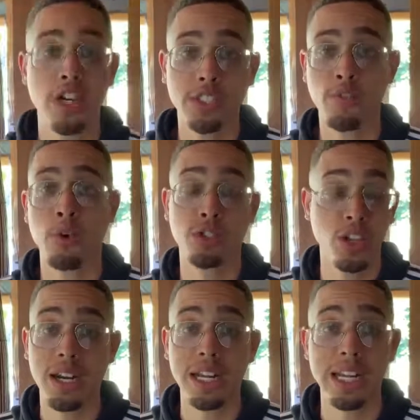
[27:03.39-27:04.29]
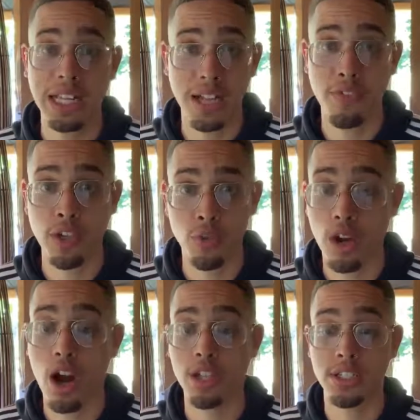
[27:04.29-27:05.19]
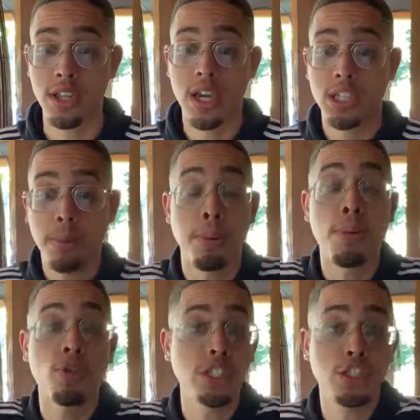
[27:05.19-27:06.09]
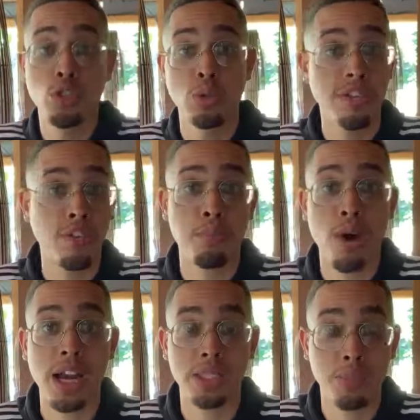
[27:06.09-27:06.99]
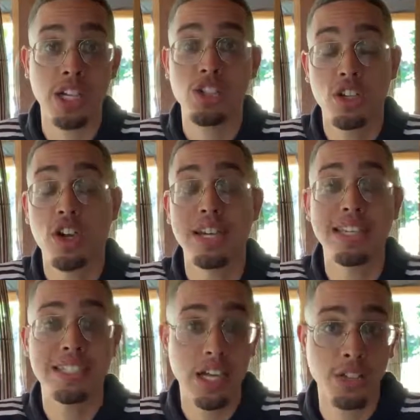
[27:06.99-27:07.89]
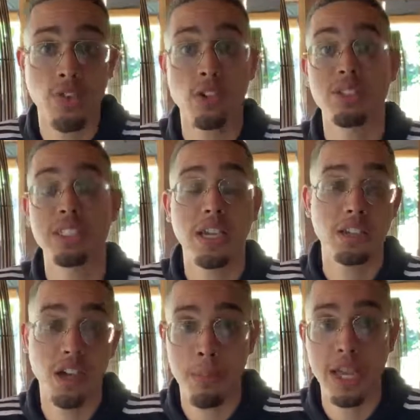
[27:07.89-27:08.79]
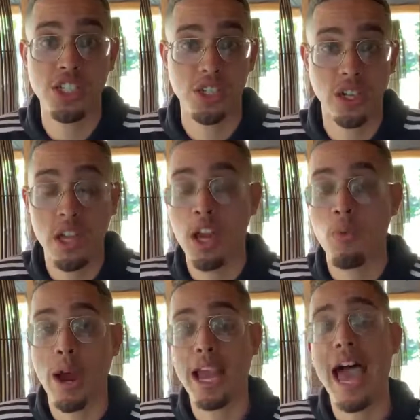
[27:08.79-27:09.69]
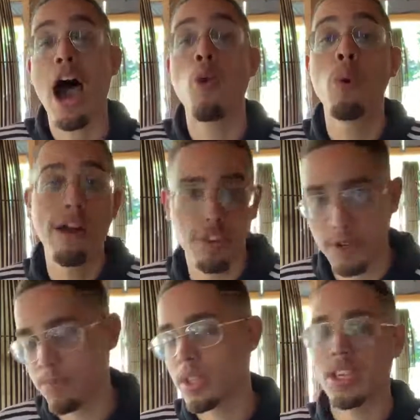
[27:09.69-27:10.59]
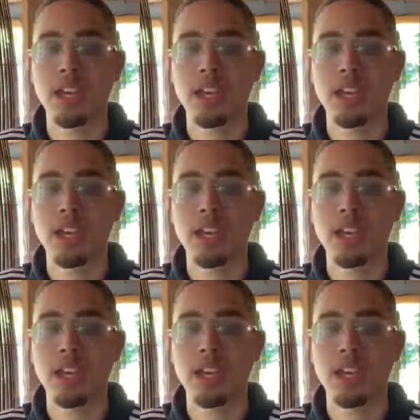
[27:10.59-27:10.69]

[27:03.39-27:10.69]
first and foremost, you're gonna need ClickFunnels regardless to promote these two different products because you're gonna need sales funnels and sales automation, right? However,